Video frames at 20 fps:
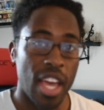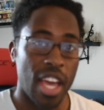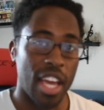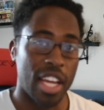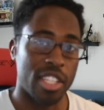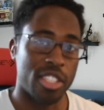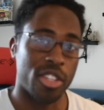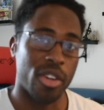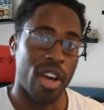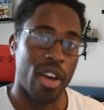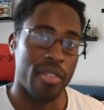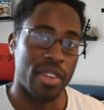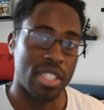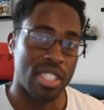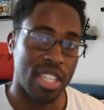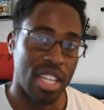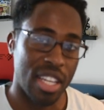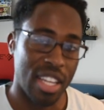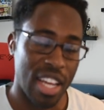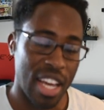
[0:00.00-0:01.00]
And so having
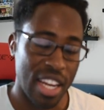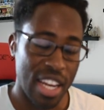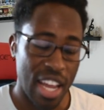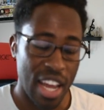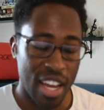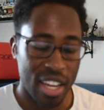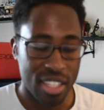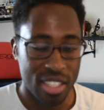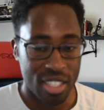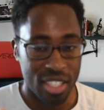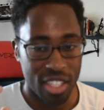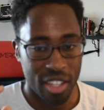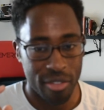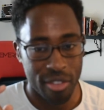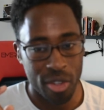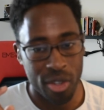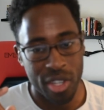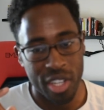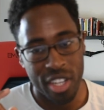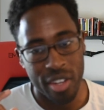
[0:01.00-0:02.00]
said that, X, if
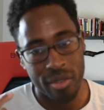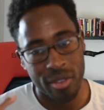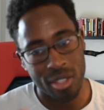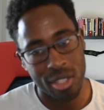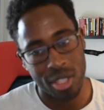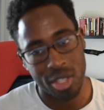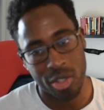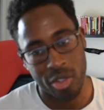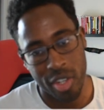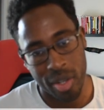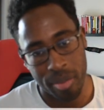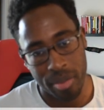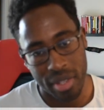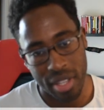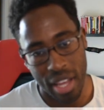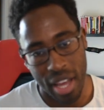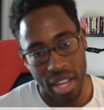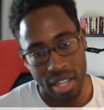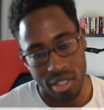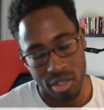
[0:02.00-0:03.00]
you could give us a script
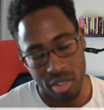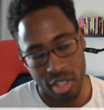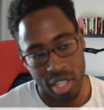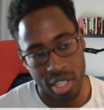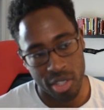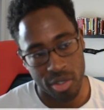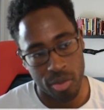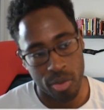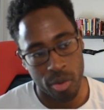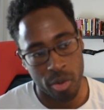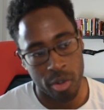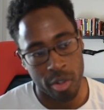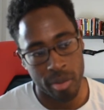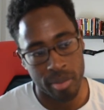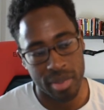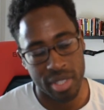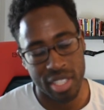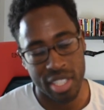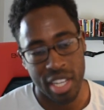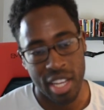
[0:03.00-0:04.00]
that
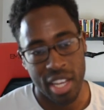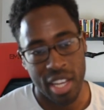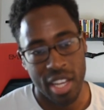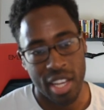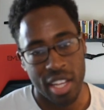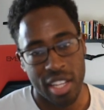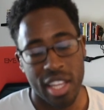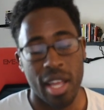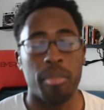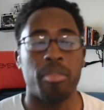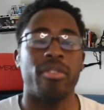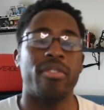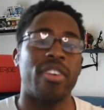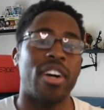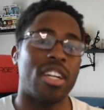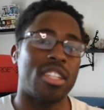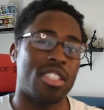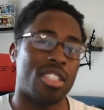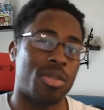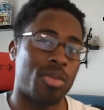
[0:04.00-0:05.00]

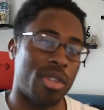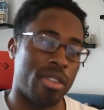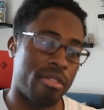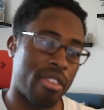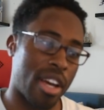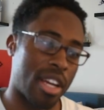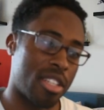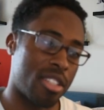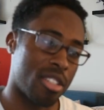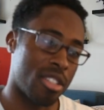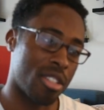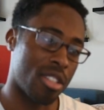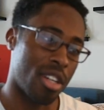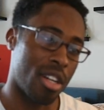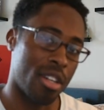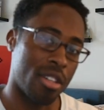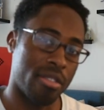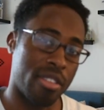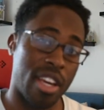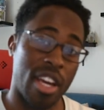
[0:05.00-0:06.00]
provides us with a vector
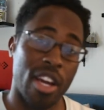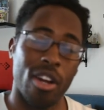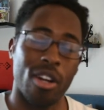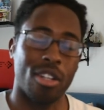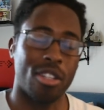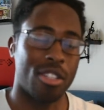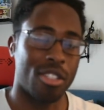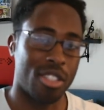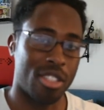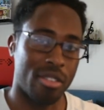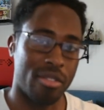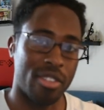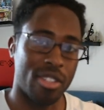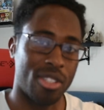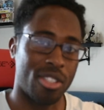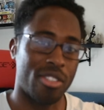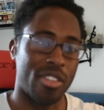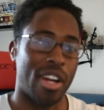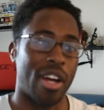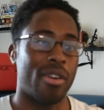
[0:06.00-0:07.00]
of characters to
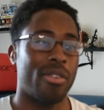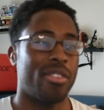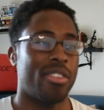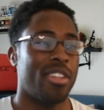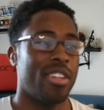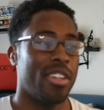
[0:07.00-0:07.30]
filter out.